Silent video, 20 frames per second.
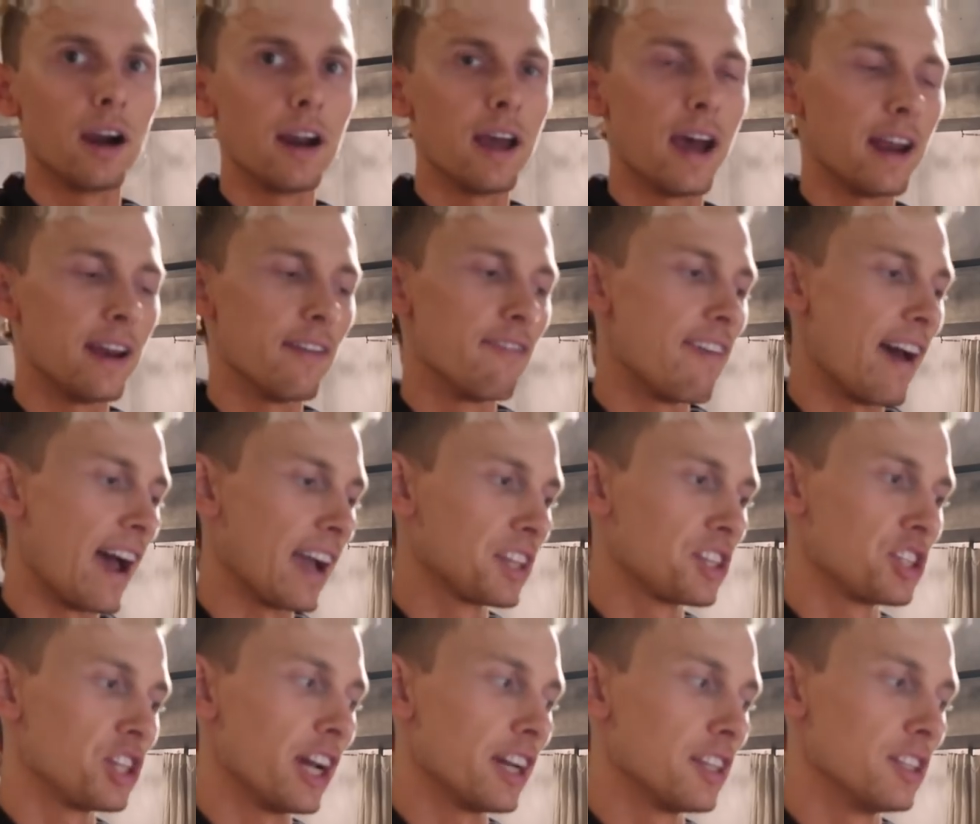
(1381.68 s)
All right, I had to
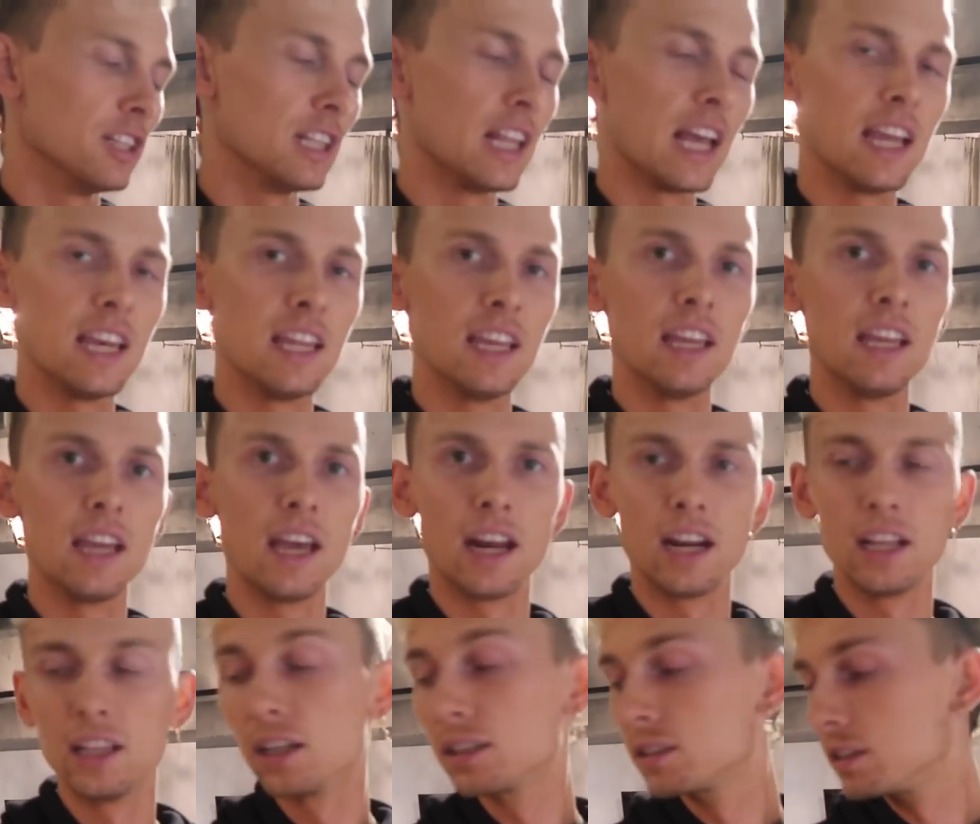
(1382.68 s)
fact check Delaney and
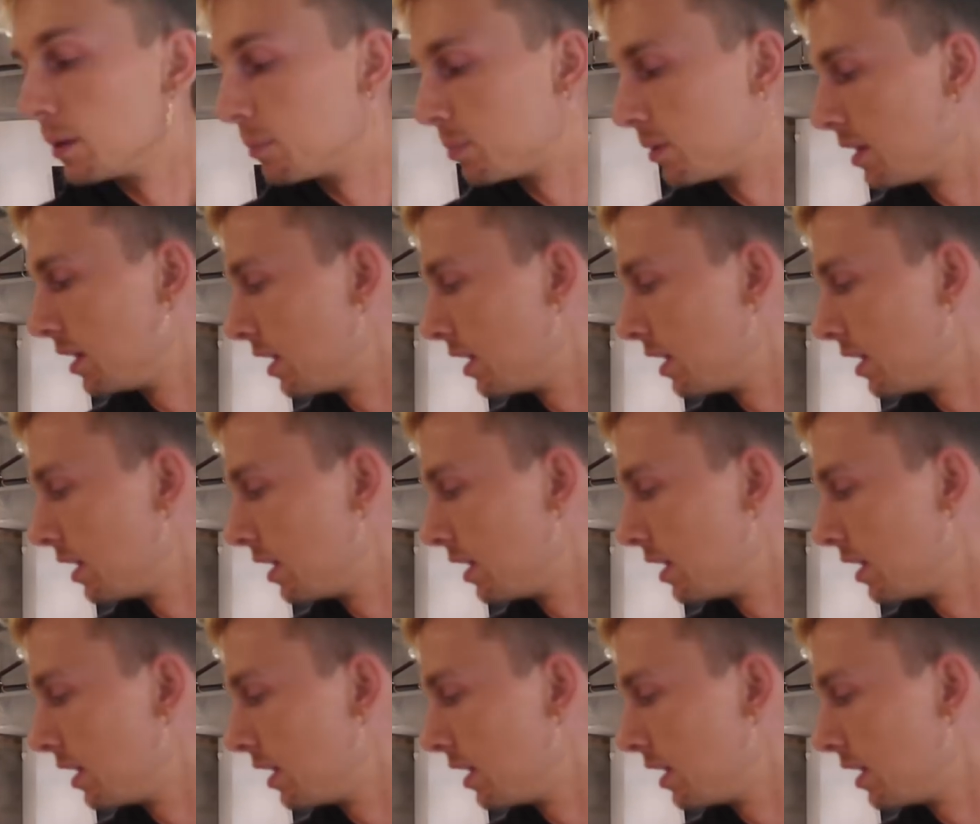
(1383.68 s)
I looked up